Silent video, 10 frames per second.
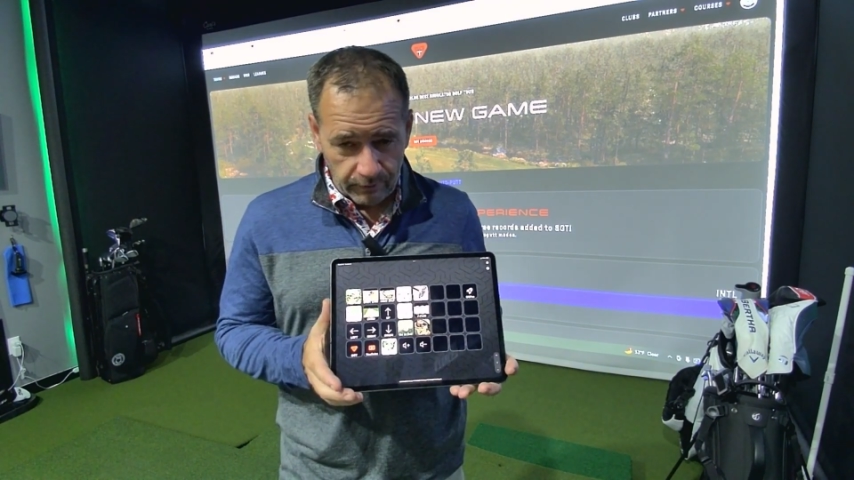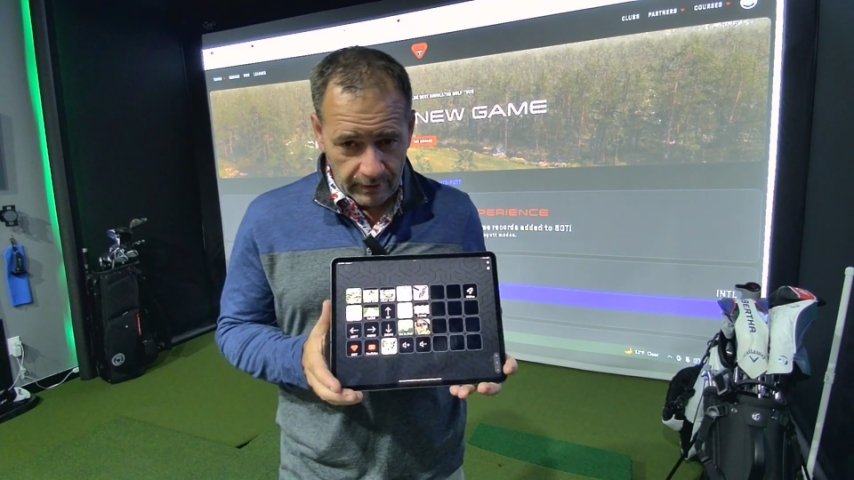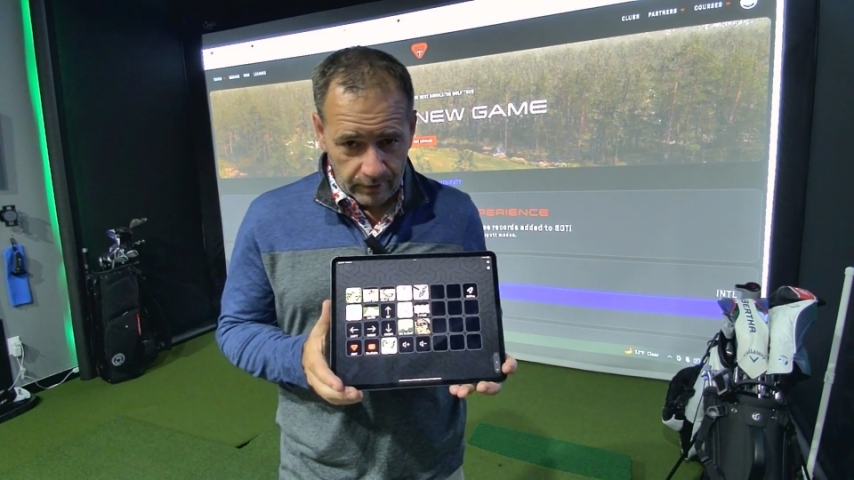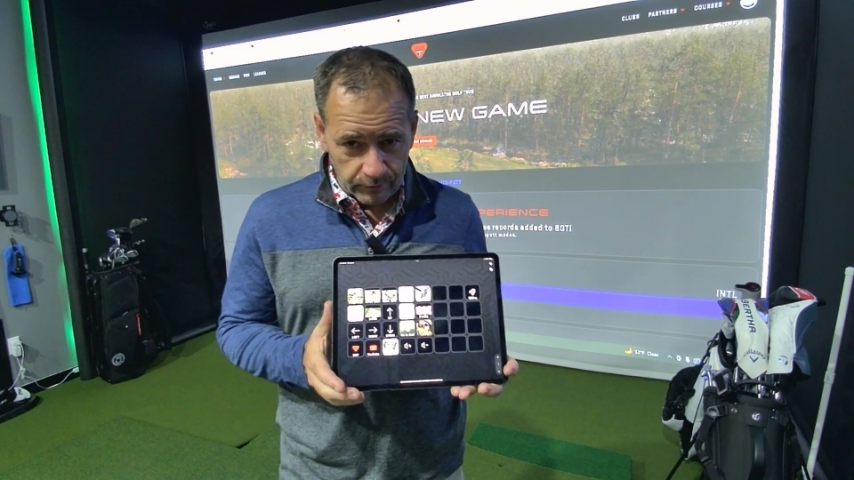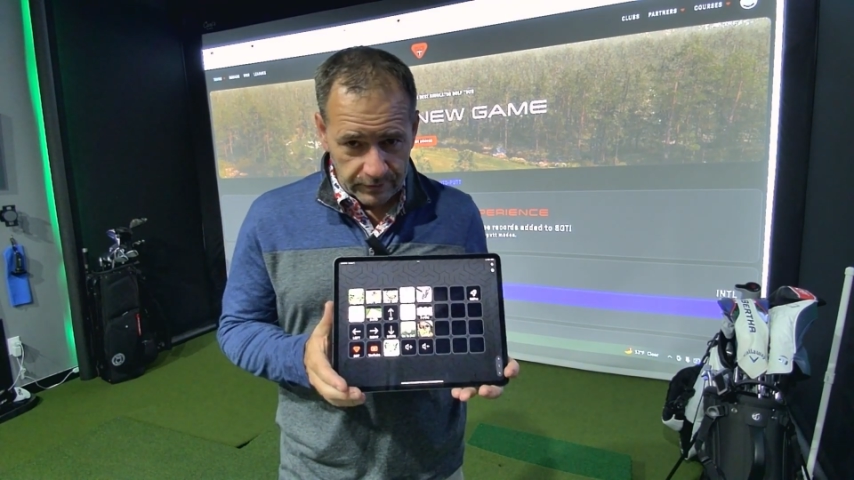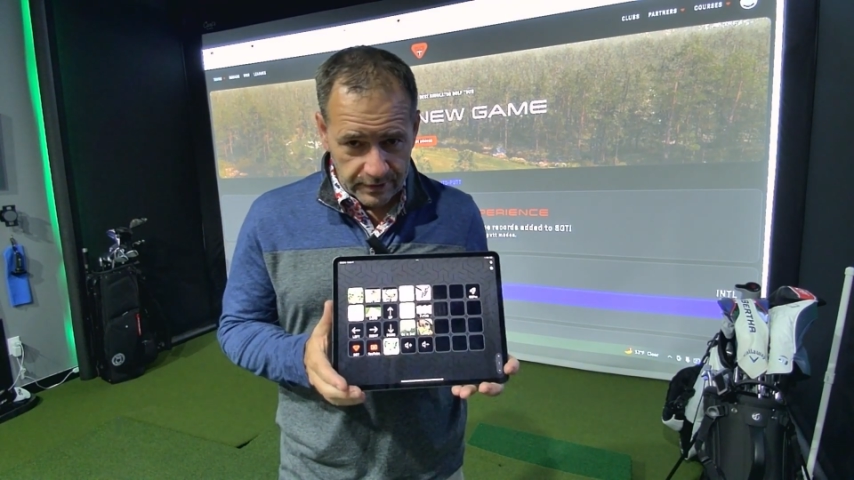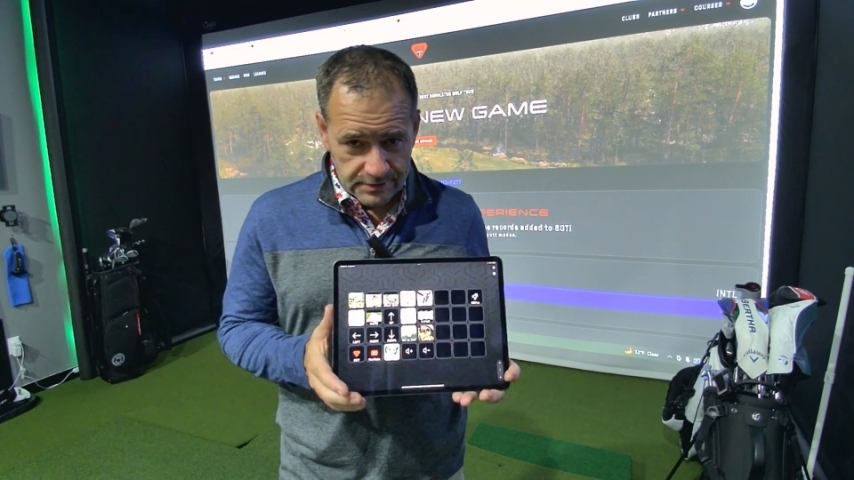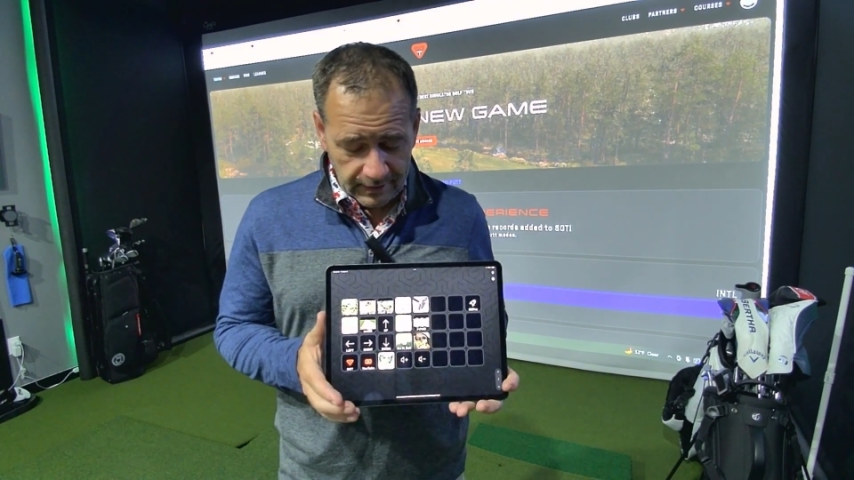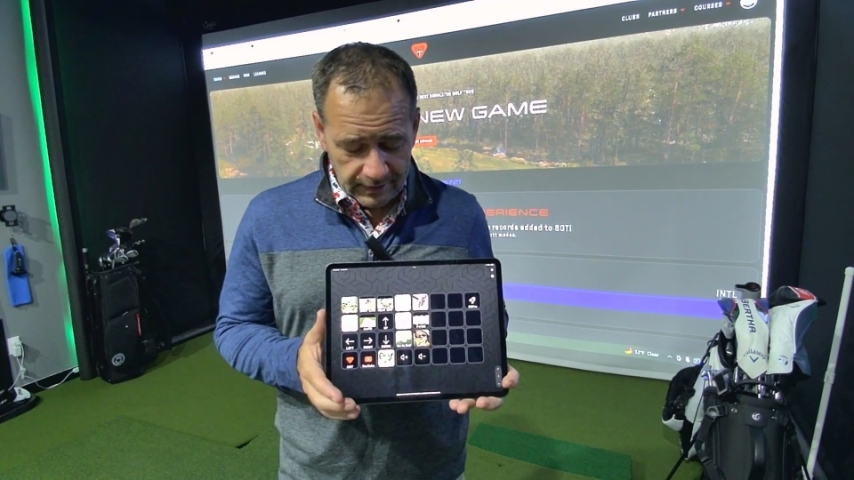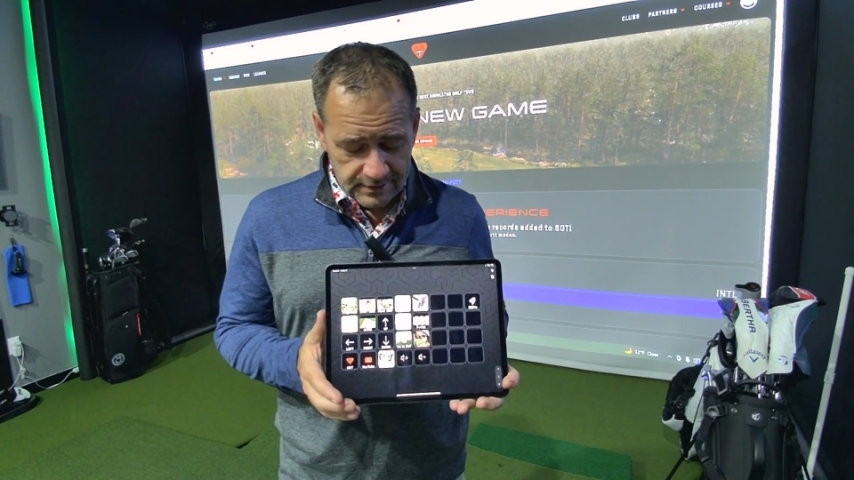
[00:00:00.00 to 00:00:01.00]
around with this
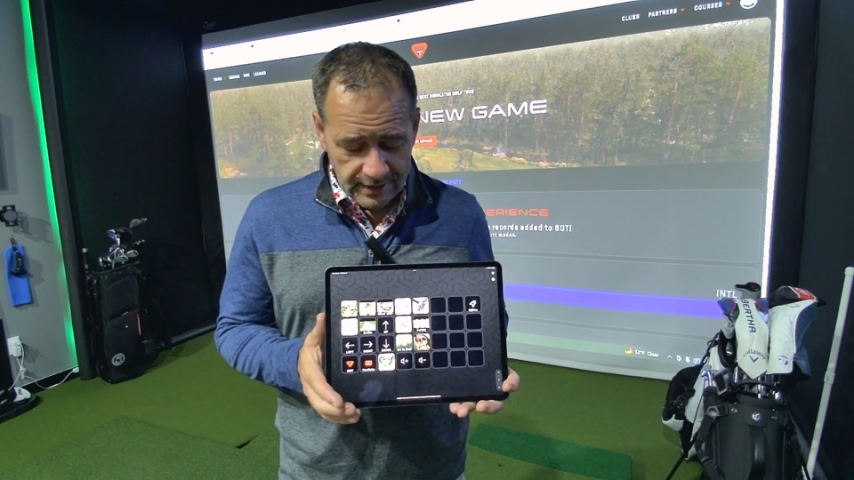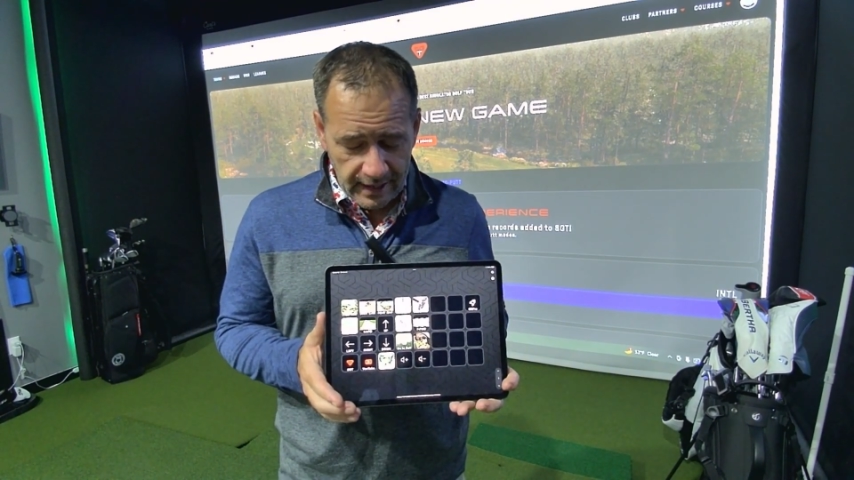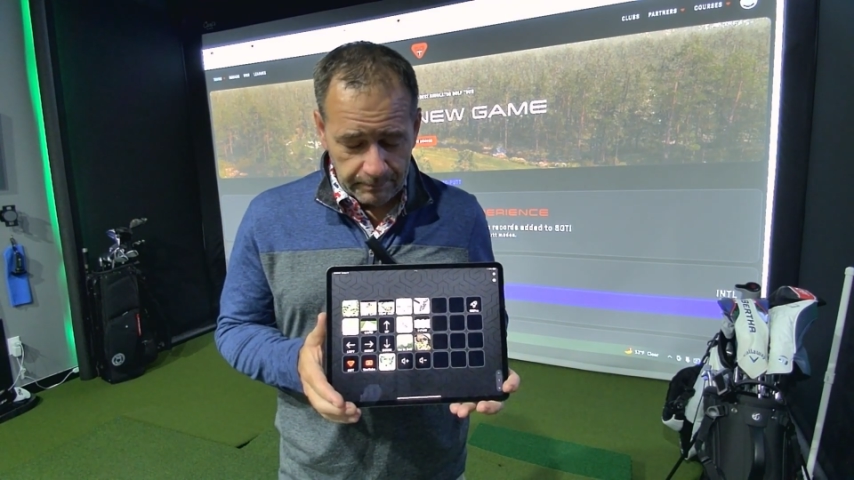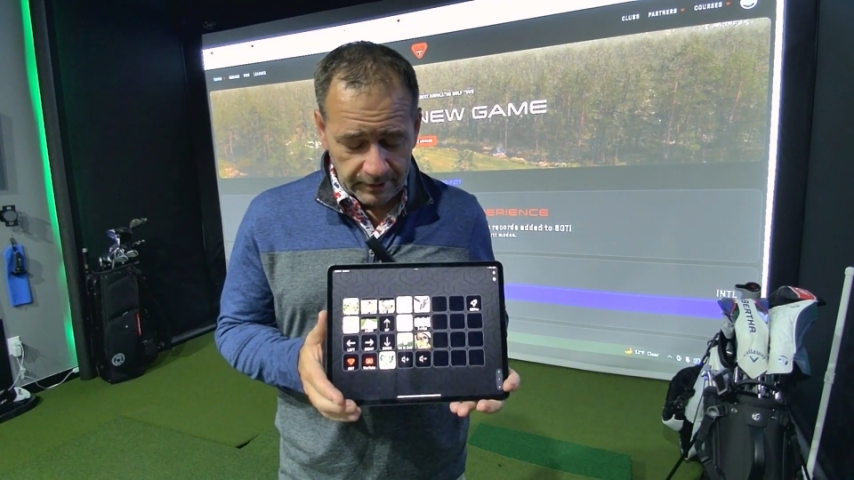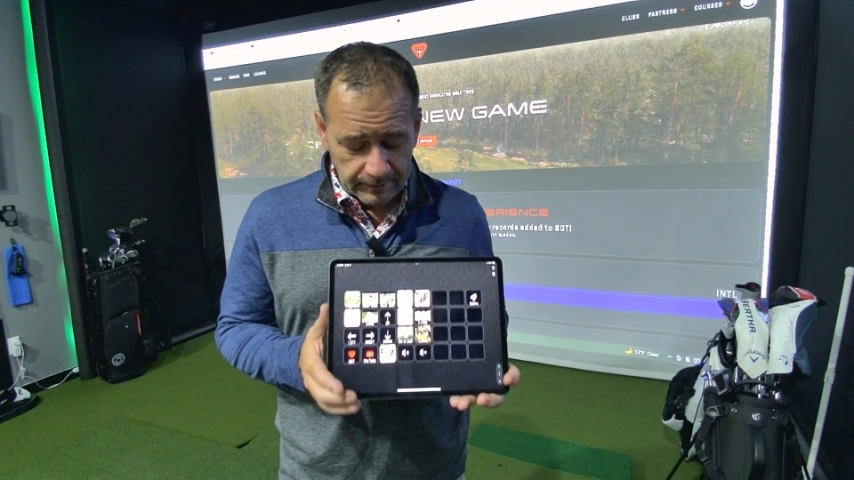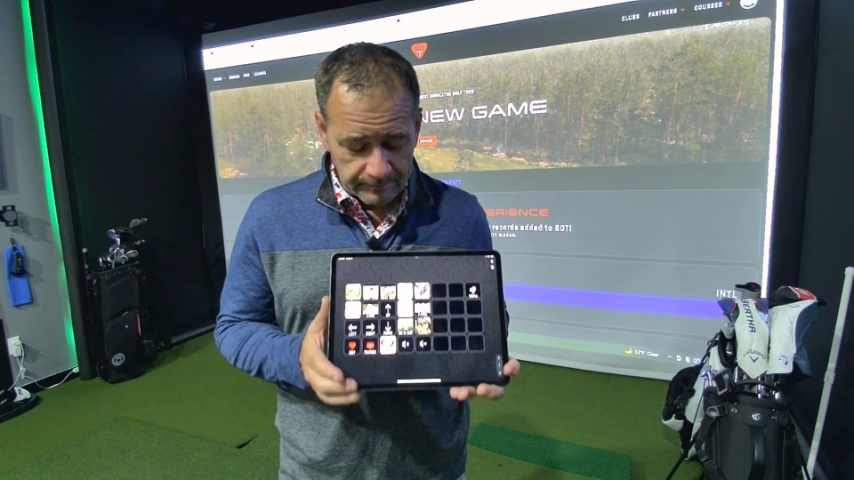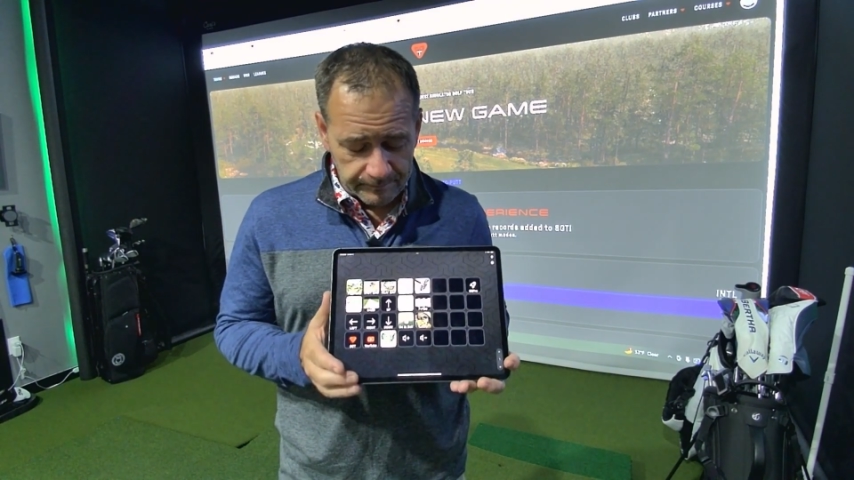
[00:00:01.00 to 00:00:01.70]
on a tablet,